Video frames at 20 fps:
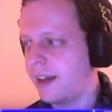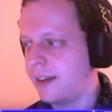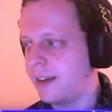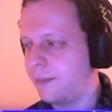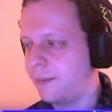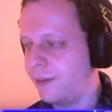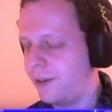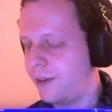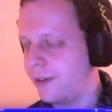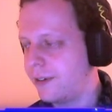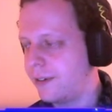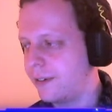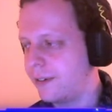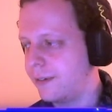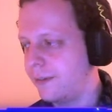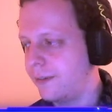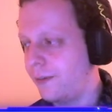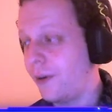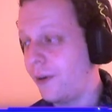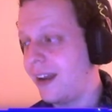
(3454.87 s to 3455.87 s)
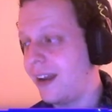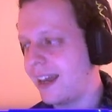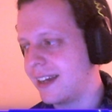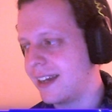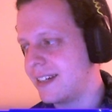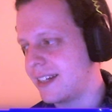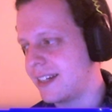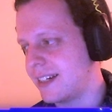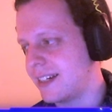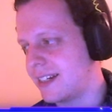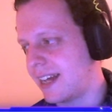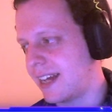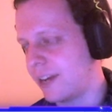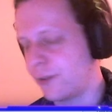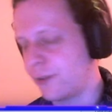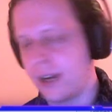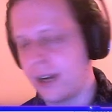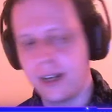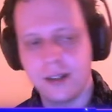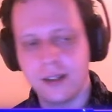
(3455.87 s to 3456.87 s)
for legacy's sake,
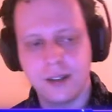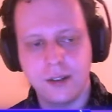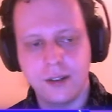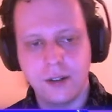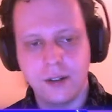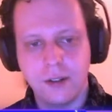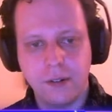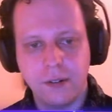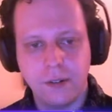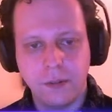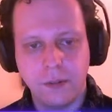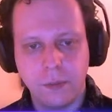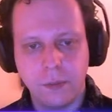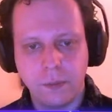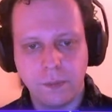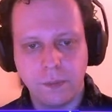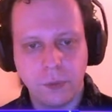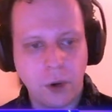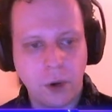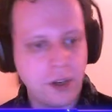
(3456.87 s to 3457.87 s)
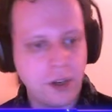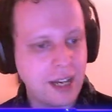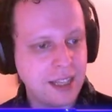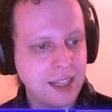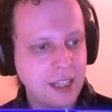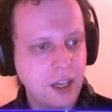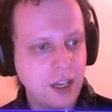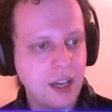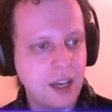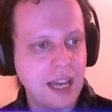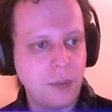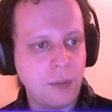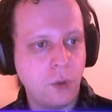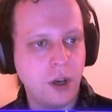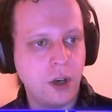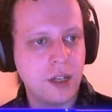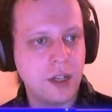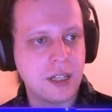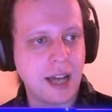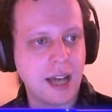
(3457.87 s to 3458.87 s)
right? Well, I think her name
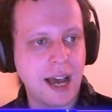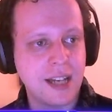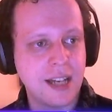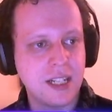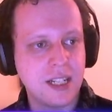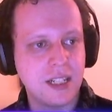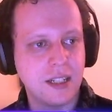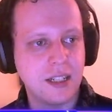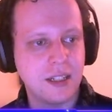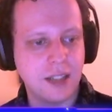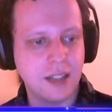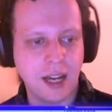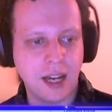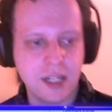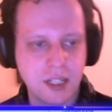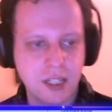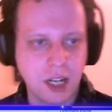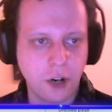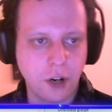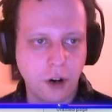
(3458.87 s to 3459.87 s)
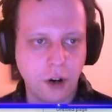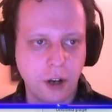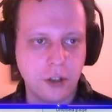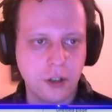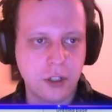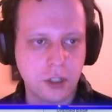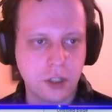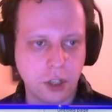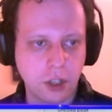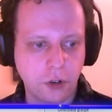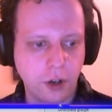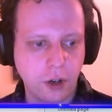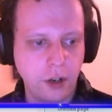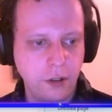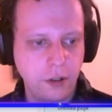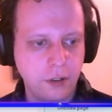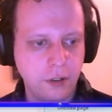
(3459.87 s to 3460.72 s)
was Astaro Sorrow.